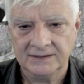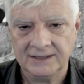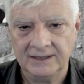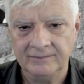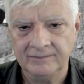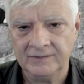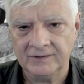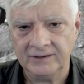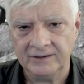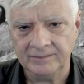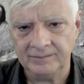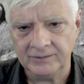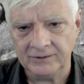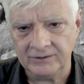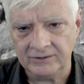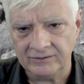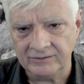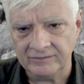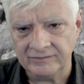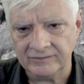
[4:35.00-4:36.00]
Some
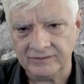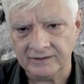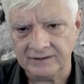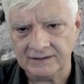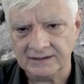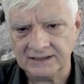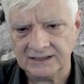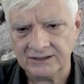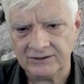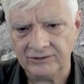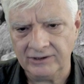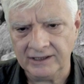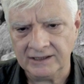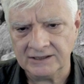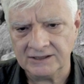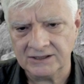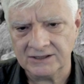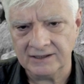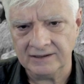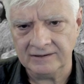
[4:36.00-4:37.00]
type of uh,
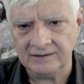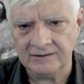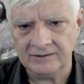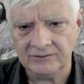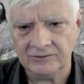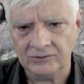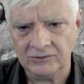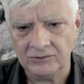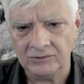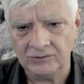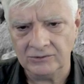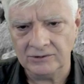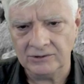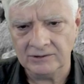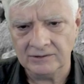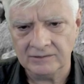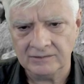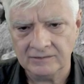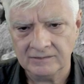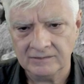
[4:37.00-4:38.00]
structure or